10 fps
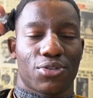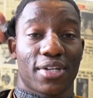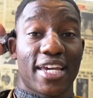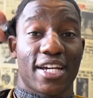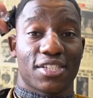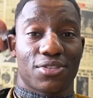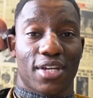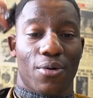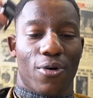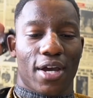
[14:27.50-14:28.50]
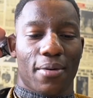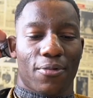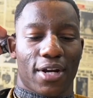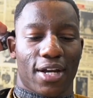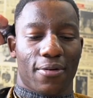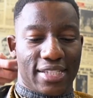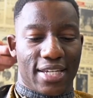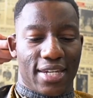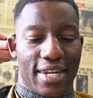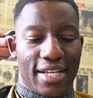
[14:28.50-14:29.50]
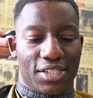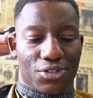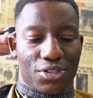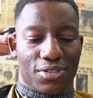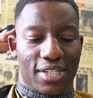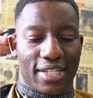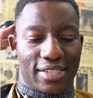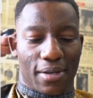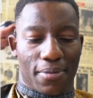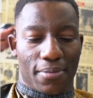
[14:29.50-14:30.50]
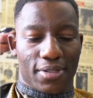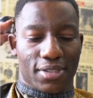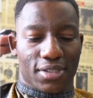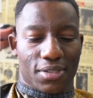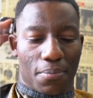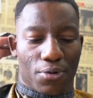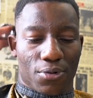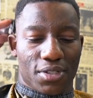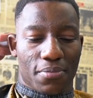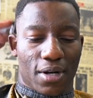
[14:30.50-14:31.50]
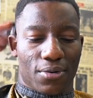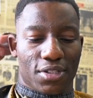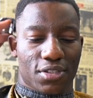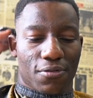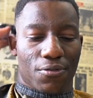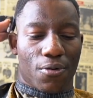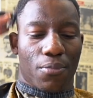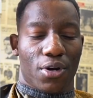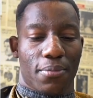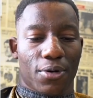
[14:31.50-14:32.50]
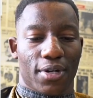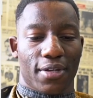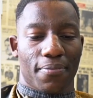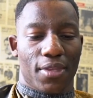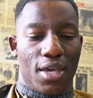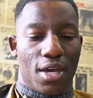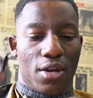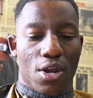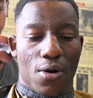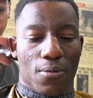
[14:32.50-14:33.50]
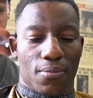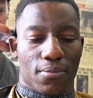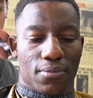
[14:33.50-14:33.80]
took years to get where I am right now. Is it necessary to take supplements, protein powders for bodybuilding? No,